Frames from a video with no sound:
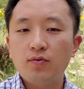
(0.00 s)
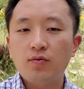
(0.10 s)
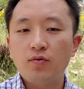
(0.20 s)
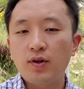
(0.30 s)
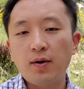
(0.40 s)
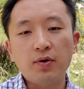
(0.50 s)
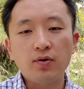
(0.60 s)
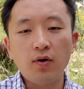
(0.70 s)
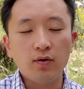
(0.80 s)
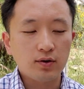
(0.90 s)
We never
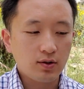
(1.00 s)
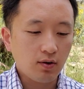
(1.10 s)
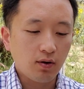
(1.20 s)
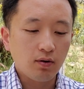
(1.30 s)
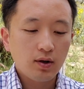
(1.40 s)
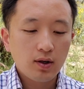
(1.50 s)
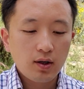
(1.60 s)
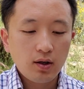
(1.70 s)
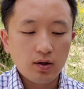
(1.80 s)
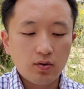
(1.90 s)
know. So
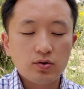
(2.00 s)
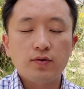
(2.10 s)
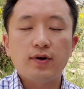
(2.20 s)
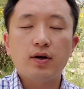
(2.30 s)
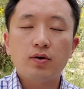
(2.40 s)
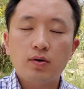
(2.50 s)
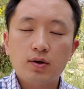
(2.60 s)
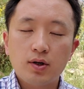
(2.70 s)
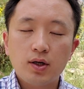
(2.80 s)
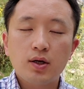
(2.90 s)
it's also very
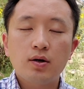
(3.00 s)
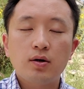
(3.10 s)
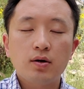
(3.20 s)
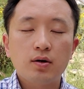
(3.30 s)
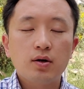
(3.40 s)
critical